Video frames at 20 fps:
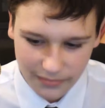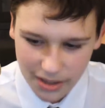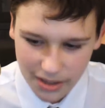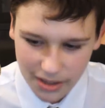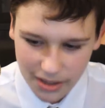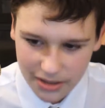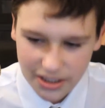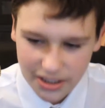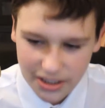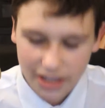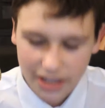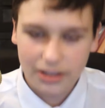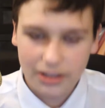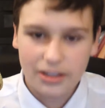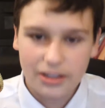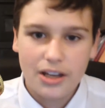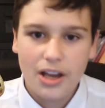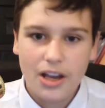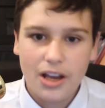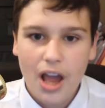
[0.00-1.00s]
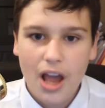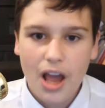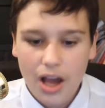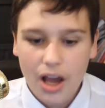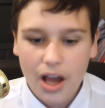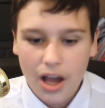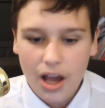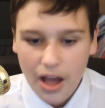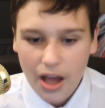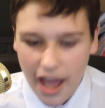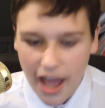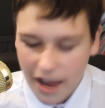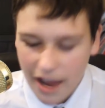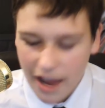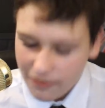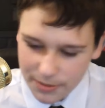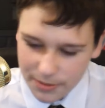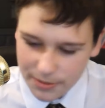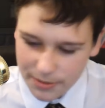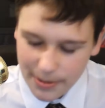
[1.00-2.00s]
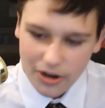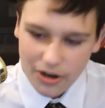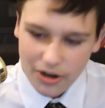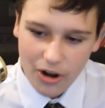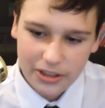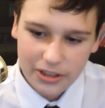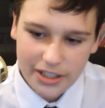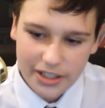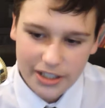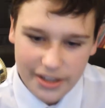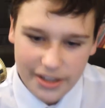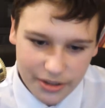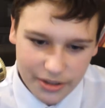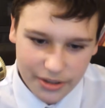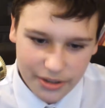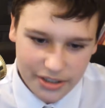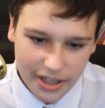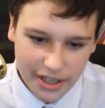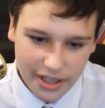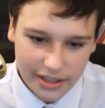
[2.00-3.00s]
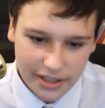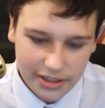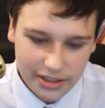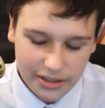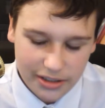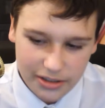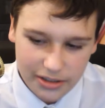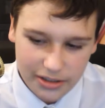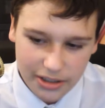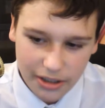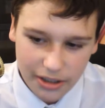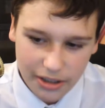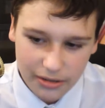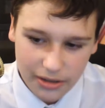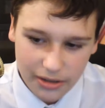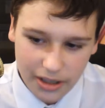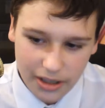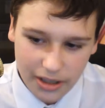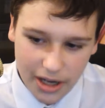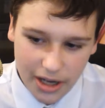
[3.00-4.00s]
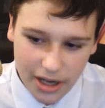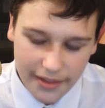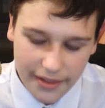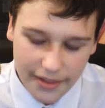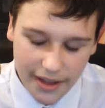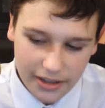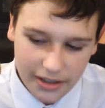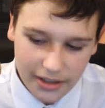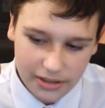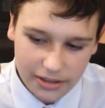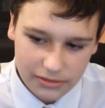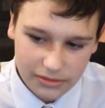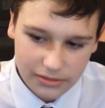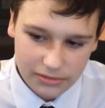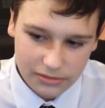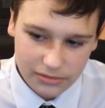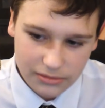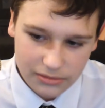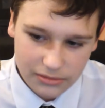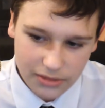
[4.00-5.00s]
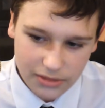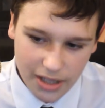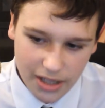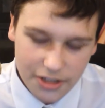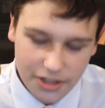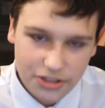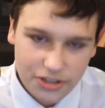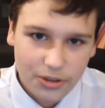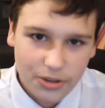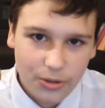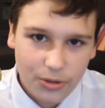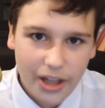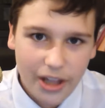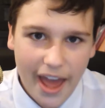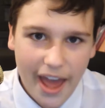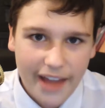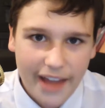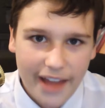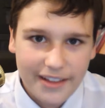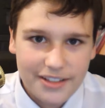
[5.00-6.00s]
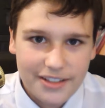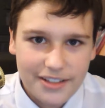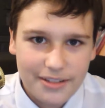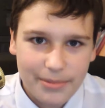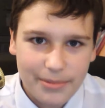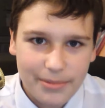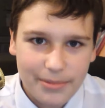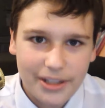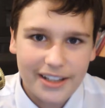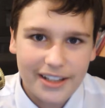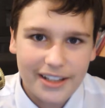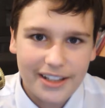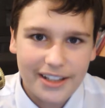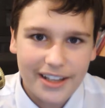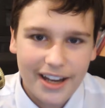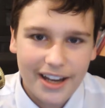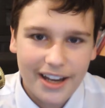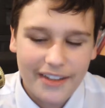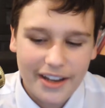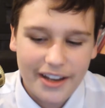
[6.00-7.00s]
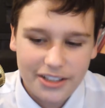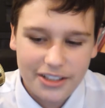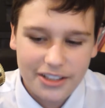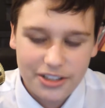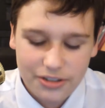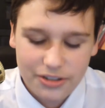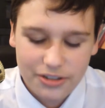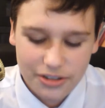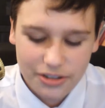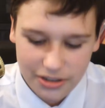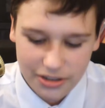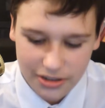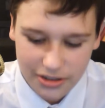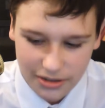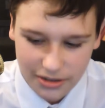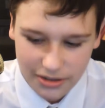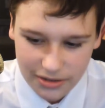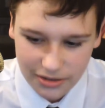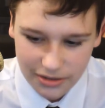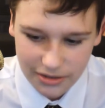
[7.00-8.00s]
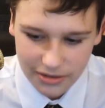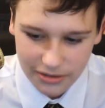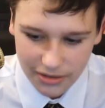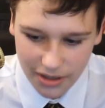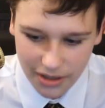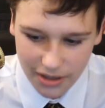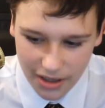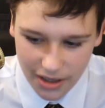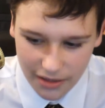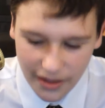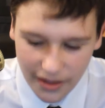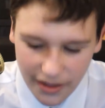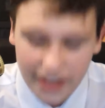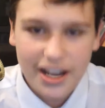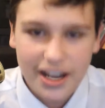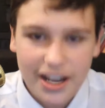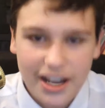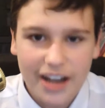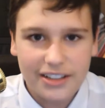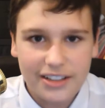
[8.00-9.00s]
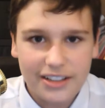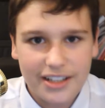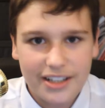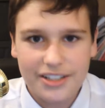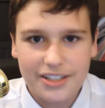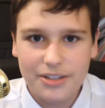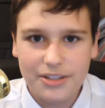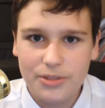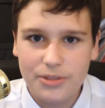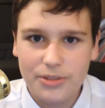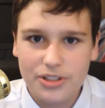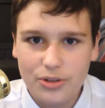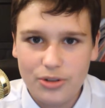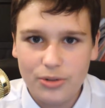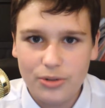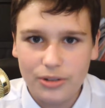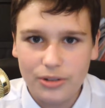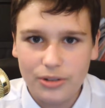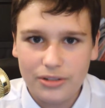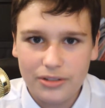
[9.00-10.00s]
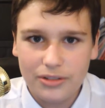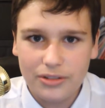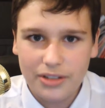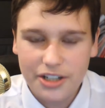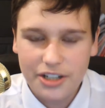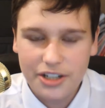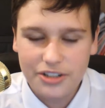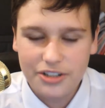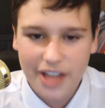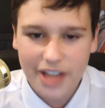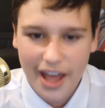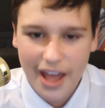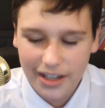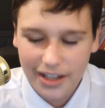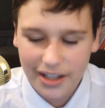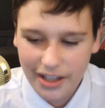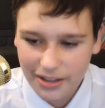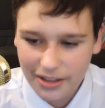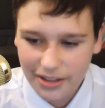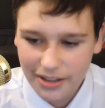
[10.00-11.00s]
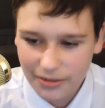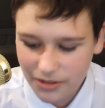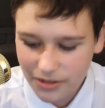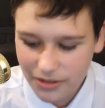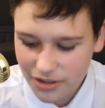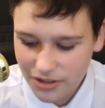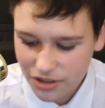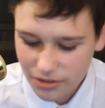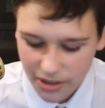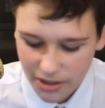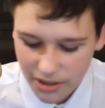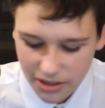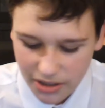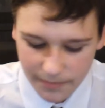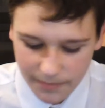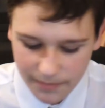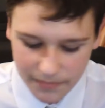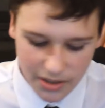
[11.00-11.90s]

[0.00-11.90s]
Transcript: still, everyone's been on holidays, everyone's excited, you know, and then it just all ends completely, and then you just, that kind of links in with school. It just, like, the summer